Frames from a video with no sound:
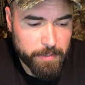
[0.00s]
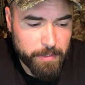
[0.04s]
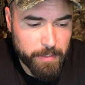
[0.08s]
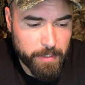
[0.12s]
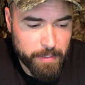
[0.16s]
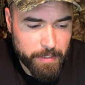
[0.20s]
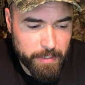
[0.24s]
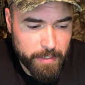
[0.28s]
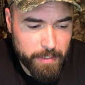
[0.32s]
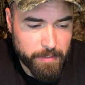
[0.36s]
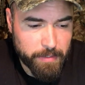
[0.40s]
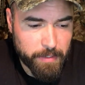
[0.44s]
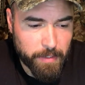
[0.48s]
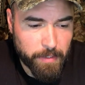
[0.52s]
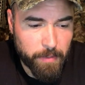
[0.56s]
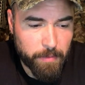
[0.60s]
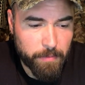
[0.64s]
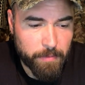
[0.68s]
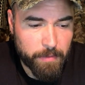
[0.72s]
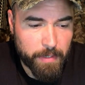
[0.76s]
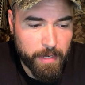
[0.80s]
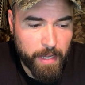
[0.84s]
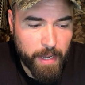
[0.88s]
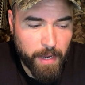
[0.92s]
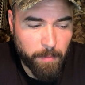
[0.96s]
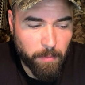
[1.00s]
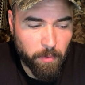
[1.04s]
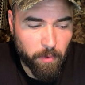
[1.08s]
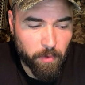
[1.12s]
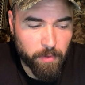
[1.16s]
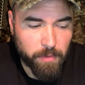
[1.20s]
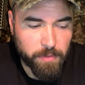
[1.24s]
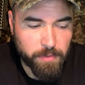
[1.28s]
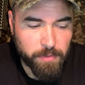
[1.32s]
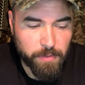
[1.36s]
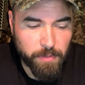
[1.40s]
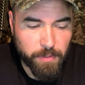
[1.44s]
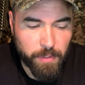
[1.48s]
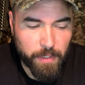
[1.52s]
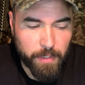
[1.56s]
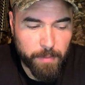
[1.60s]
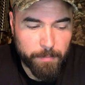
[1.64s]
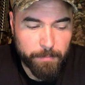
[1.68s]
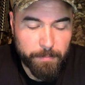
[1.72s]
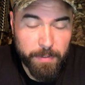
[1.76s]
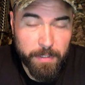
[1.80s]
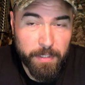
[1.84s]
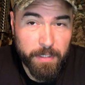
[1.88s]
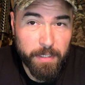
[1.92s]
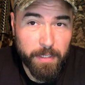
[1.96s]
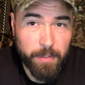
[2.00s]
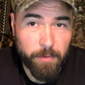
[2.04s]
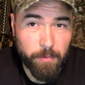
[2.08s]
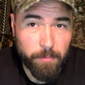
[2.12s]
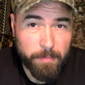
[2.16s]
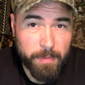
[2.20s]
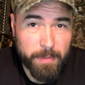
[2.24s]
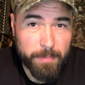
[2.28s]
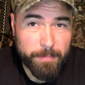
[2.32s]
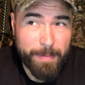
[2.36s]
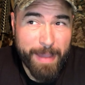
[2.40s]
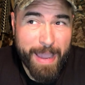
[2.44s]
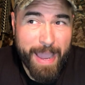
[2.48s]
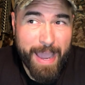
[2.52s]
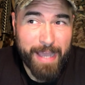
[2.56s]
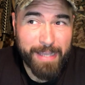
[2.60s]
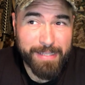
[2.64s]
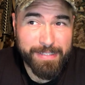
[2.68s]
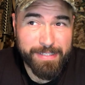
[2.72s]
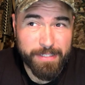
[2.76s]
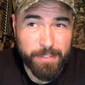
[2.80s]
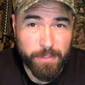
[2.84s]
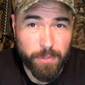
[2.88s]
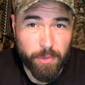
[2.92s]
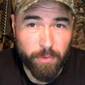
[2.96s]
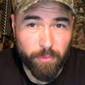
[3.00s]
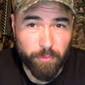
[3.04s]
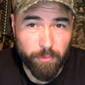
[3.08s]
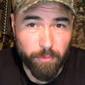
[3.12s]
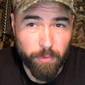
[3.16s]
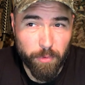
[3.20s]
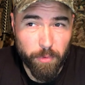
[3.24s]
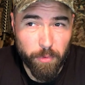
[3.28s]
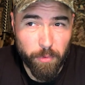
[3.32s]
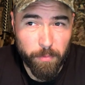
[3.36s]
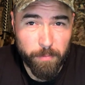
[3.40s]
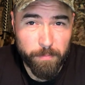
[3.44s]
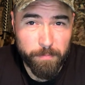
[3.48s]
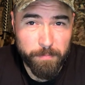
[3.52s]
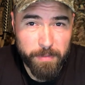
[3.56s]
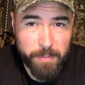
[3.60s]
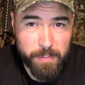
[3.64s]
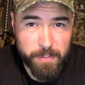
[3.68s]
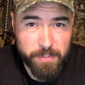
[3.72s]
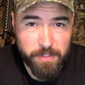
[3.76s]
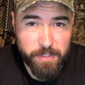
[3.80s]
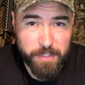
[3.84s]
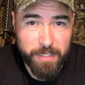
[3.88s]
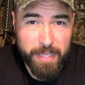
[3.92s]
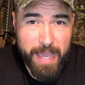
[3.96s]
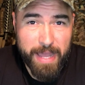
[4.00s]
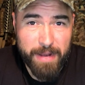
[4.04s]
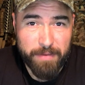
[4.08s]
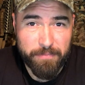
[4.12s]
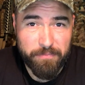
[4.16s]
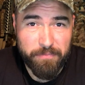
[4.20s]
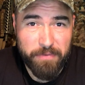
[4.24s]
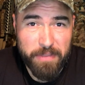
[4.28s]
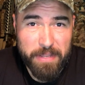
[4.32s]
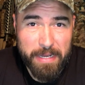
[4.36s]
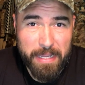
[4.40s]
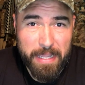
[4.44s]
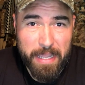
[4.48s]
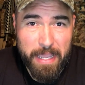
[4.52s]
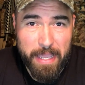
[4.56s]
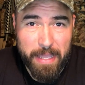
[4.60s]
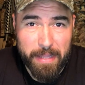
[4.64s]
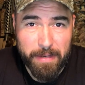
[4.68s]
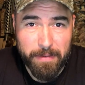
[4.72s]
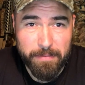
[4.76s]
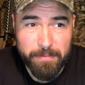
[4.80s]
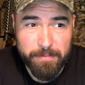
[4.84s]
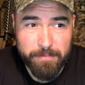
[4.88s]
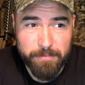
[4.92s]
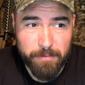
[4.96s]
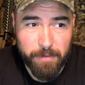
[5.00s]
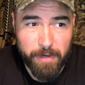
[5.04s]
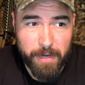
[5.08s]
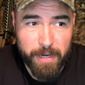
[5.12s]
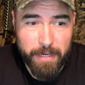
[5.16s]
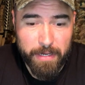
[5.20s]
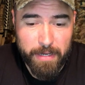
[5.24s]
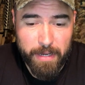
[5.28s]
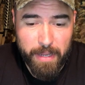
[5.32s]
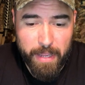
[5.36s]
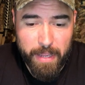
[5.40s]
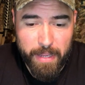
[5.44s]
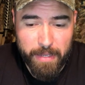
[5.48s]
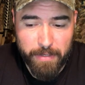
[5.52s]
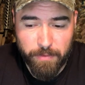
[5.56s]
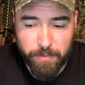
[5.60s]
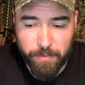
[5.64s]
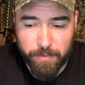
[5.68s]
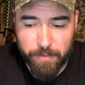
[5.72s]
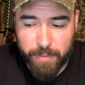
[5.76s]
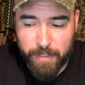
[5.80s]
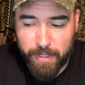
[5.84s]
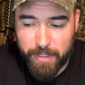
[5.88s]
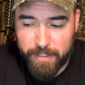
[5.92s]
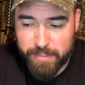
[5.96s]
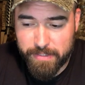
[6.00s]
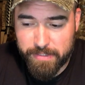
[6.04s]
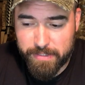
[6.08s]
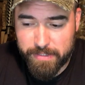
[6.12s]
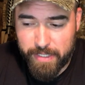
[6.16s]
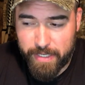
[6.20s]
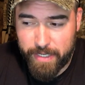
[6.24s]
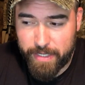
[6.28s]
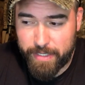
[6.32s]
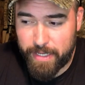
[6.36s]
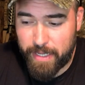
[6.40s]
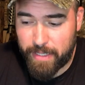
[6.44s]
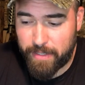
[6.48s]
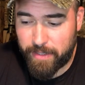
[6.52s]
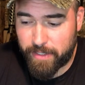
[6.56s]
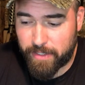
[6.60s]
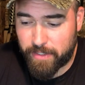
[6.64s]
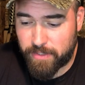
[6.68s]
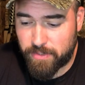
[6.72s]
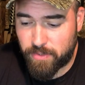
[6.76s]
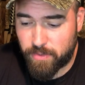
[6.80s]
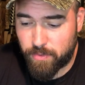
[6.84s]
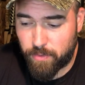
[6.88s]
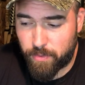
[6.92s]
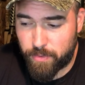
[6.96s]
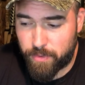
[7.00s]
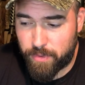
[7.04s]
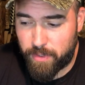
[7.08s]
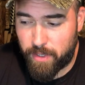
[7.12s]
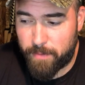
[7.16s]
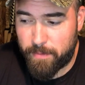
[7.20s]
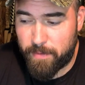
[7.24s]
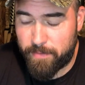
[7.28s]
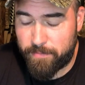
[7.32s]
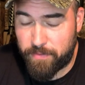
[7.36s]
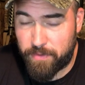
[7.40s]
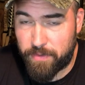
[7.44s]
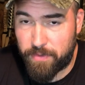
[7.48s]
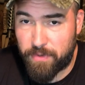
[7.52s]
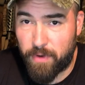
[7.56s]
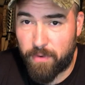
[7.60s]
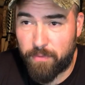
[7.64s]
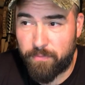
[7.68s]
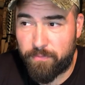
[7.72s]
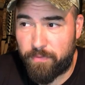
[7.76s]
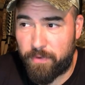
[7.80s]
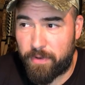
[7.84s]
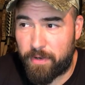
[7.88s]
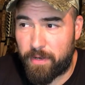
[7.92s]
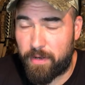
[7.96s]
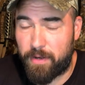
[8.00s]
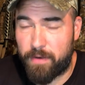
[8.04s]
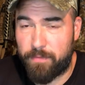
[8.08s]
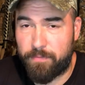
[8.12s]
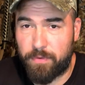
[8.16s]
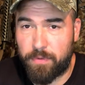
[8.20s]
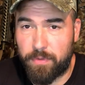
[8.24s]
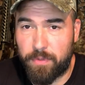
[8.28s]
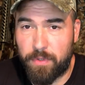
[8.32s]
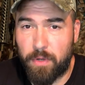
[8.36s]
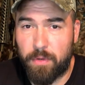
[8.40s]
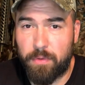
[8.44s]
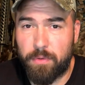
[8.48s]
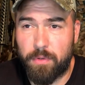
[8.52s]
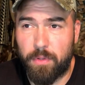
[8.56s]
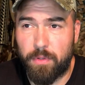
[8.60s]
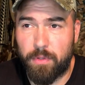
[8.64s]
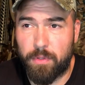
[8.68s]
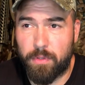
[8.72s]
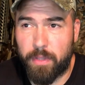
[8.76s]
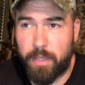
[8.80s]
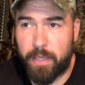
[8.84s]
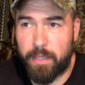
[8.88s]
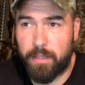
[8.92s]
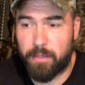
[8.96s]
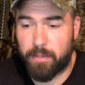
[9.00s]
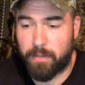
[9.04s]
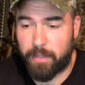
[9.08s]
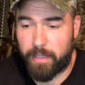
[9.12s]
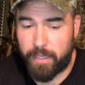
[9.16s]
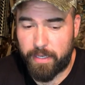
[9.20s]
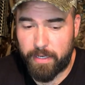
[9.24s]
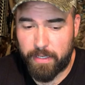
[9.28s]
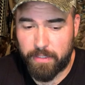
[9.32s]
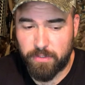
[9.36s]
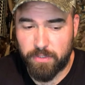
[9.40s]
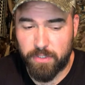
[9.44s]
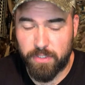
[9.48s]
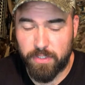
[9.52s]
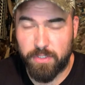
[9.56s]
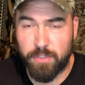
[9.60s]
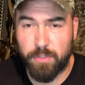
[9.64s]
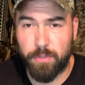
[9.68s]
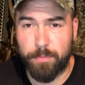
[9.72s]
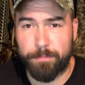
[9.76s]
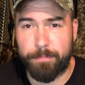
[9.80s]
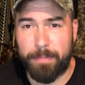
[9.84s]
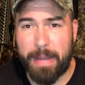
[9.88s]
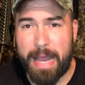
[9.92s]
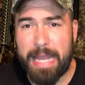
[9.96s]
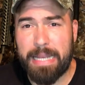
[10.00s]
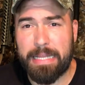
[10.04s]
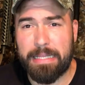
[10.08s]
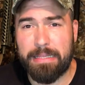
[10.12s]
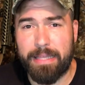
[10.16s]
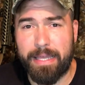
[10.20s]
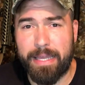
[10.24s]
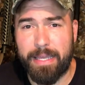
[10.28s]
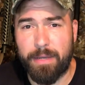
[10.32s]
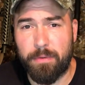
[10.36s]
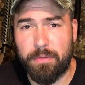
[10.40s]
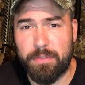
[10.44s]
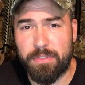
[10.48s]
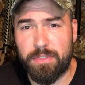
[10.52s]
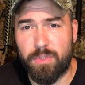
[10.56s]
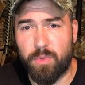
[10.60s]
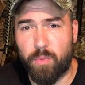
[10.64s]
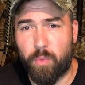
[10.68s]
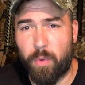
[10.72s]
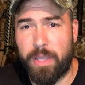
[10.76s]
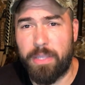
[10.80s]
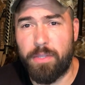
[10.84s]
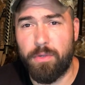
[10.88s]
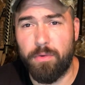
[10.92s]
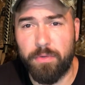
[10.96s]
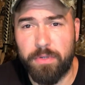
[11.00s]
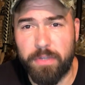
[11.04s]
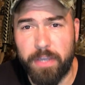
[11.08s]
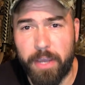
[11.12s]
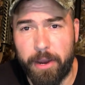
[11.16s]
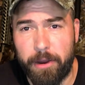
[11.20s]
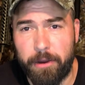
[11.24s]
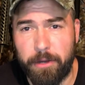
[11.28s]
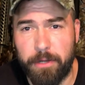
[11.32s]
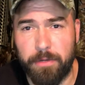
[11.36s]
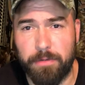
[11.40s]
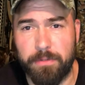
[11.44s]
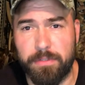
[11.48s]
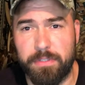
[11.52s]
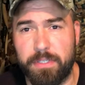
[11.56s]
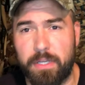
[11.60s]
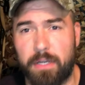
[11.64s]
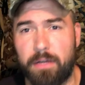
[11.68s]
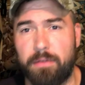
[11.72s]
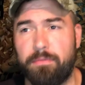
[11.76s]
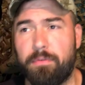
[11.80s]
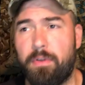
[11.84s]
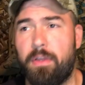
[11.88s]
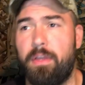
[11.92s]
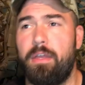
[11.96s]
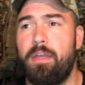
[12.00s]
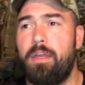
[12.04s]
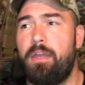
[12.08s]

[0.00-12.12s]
you need to know the neighborhoods you're going to be in or be passing through because you got to fit in, right? And you're going to stand out like a sore thumb if you don't fit in, if you don't know the lay of the land, and just your body language, the way you carry yourself.